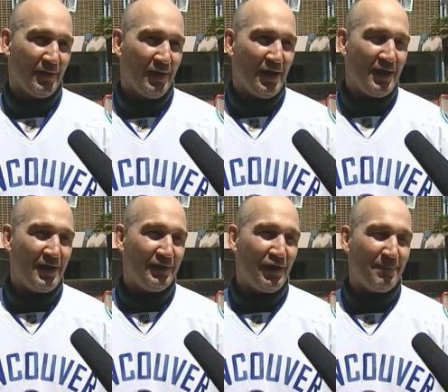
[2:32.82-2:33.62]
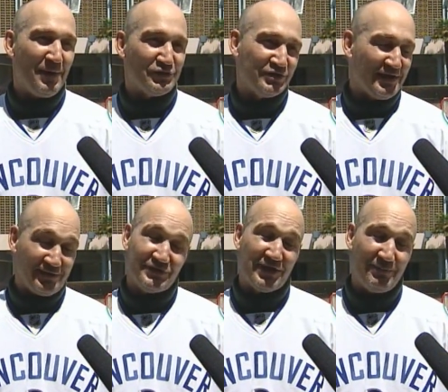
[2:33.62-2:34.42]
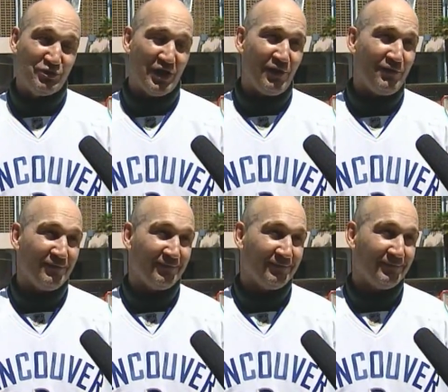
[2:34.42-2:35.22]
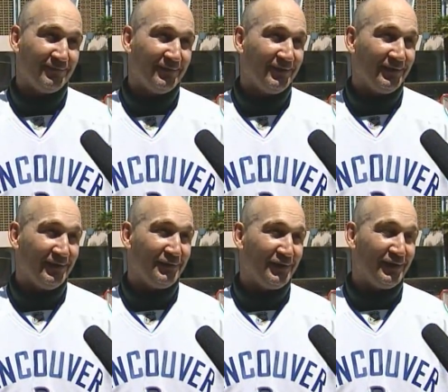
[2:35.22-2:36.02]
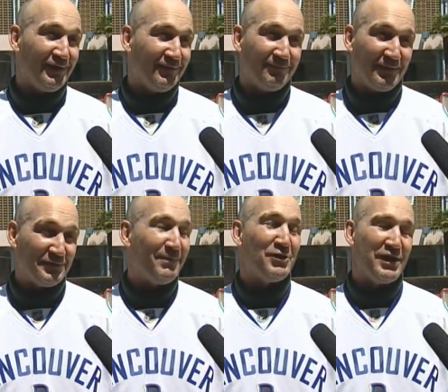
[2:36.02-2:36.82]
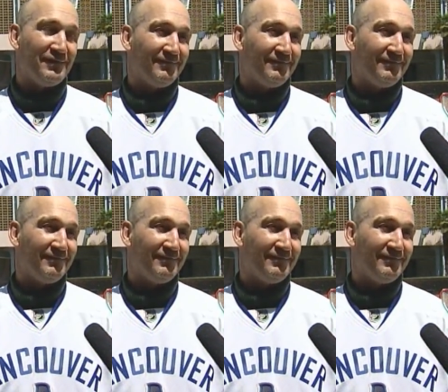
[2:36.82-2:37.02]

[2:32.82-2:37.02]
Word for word: Uh, not much. Sit in the same chair, and uh, that's about it.